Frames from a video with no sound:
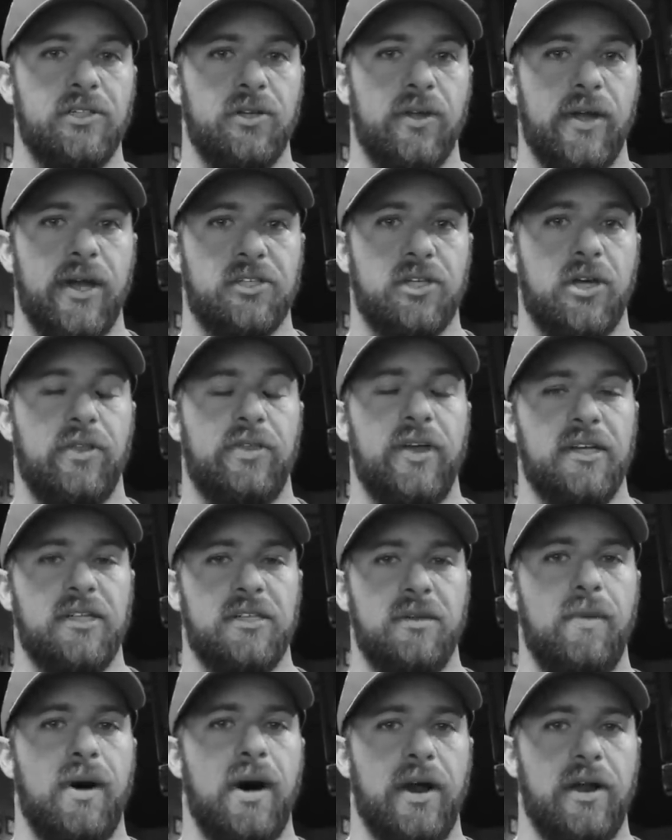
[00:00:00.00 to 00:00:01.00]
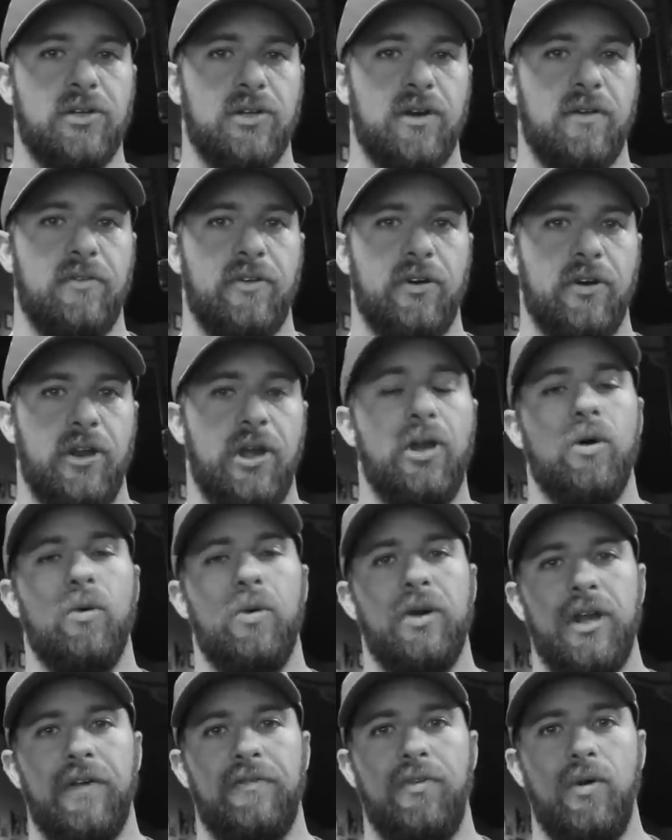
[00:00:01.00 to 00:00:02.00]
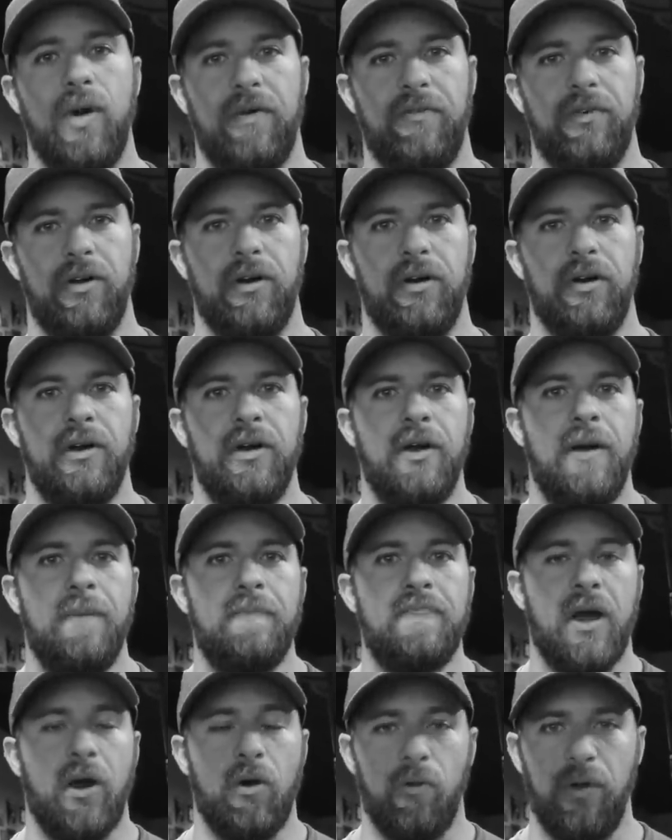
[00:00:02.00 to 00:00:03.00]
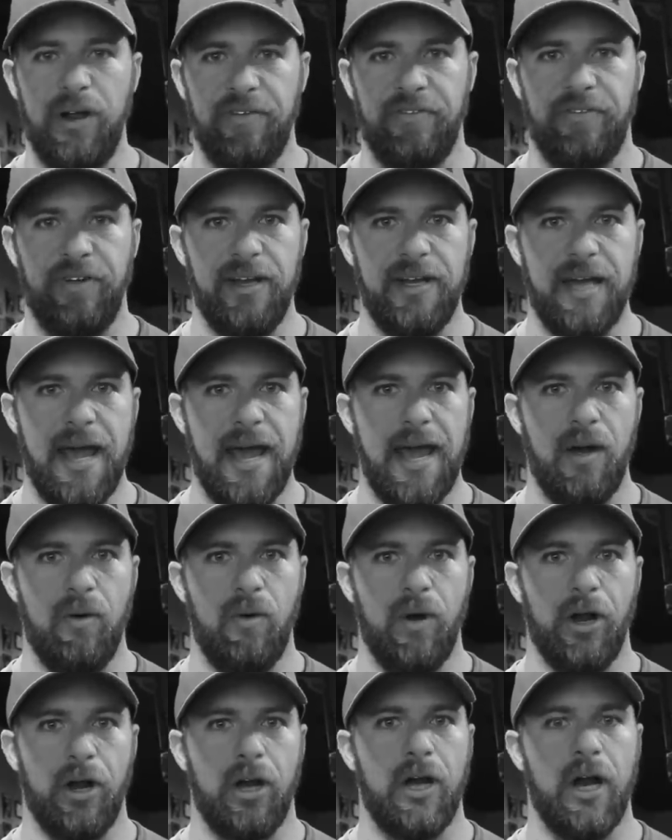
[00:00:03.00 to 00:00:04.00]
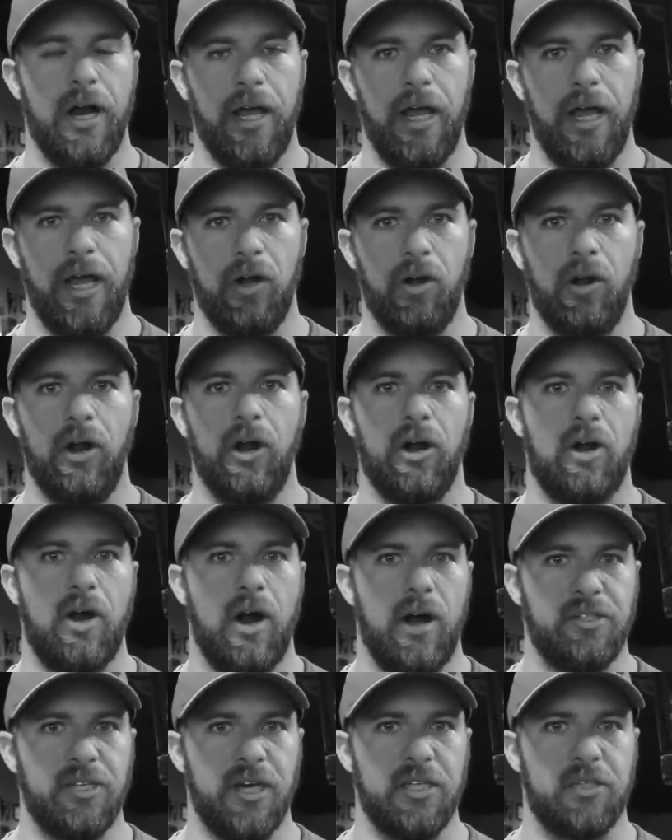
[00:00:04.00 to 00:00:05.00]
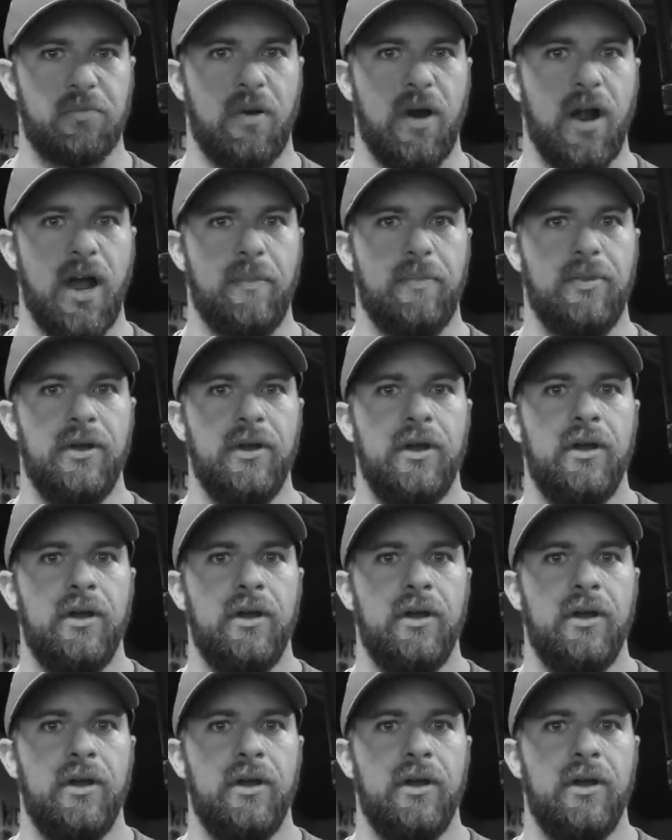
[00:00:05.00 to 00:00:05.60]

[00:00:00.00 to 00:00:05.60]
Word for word: So that's good things to monitor for you when if you have a REFI day while you're cutting or your contest prep,